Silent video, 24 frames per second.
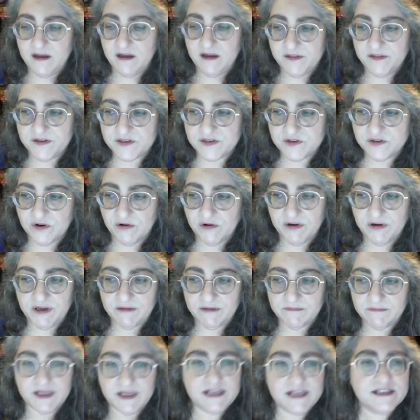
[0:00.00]
The story
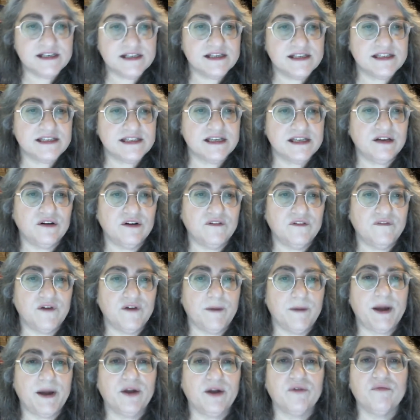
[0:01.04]
is itself
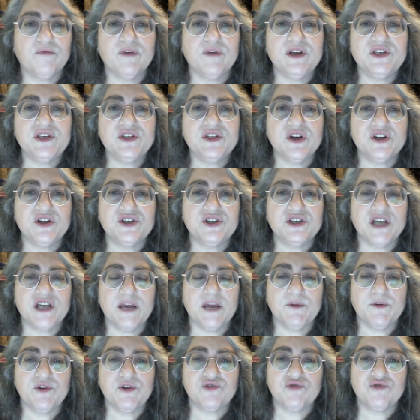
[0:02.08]
about a research
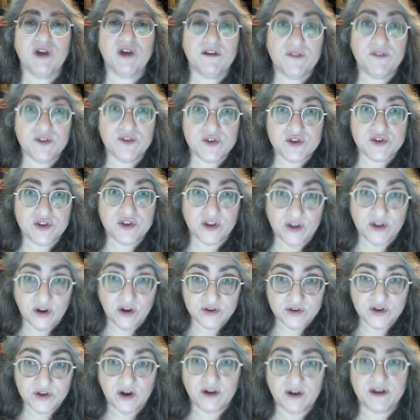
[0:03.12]
team that travels to
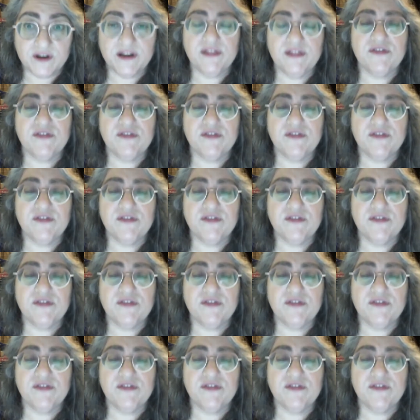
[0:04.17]
Langue in